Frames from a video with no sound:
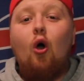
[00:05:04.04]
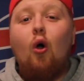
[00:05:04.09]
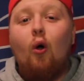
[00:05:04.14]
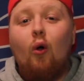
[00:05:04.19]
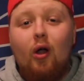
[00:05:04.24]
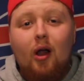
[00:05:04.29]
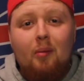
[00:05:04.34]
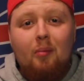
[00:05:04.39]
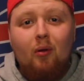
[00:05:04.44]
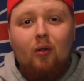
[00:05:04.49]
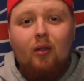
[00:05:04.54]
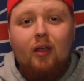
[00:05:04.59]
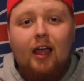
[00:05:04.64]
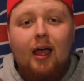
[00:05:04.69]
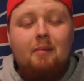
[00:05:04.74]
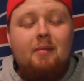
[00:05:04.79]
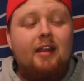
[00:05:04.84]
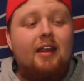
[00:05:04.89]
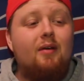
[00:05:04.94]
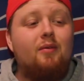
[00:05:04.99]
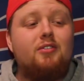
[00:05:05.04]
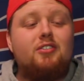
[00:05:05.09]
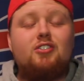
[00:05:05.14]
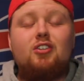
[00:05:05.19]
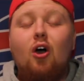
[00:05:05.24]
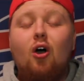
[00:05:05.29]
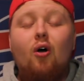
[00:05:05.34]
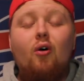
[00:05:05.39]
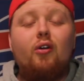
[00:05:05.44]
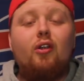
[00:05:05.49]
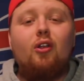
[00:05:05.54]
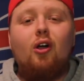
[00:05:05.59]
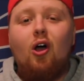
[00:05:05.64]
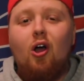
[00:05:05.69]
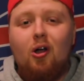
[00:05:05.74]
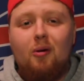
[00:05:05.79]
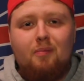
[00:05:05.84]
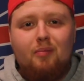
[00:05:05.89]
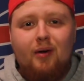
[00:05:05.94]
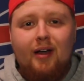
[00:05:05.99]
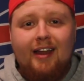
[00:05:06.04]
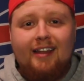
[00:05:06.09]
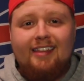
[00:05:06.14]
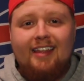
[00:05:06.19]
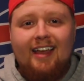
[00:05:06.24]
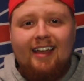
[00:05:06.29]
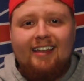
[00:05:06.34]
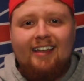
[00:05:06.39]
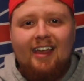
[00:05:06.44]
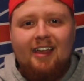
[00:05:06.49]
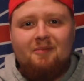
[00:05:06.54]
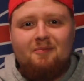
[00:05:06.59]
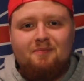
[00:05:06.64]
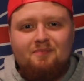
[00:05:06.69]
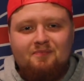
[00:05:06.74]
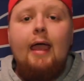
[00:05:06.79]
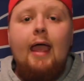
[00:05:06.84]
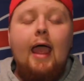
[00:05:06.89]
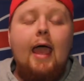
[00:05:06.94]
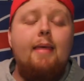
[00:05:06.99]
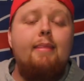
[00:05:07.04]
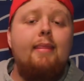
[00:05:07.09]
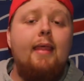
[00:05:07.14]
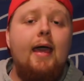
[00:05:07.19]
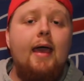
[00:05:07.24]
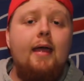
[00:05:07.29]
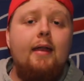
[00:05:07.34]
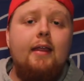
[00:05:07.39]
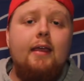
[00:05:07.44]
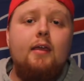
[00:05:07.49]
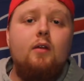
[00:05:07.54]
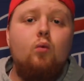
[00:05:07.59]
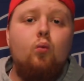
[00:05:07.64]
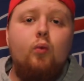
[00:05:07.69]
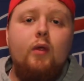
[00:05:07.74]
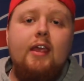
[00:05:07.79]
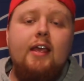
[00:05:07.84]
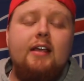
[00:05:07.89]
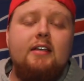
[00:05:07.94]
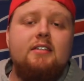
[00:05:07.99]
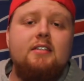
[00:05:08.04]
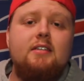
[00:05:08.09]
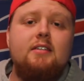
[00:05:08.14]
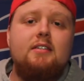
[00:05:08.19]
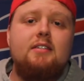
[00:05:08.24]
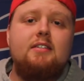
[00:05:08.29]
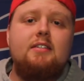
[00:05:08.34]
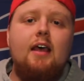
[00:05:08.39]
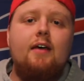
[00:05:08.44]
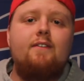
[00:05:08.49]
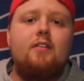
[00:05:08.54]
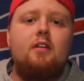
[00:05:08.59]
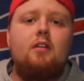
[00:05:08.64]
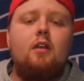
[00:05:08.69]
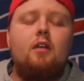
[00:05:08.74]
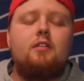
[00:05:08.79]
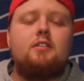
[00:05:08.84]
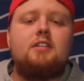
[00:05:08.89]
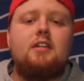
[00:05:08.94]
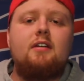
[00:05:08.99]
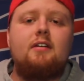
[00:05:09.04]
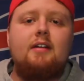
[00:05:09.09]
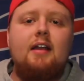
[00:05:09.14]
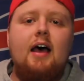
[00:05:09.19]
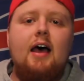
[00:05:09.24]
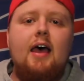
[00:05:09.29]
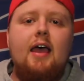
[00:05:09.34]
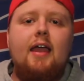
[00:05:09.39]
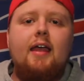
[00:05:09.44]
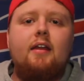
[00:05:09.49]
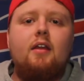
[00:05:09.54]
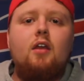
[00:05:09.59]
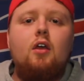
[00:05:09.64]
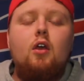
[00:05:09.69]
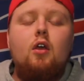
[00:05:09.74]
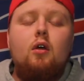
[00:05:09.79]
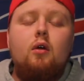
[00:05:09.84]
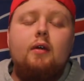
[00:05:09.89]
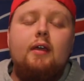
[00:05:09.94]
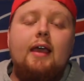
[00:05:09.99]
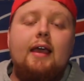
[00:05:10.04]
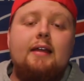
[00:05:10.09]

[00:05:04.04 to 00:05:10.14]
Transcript: horrible. I mean, it was total heartbreak that game. And then in weeks 7-9, we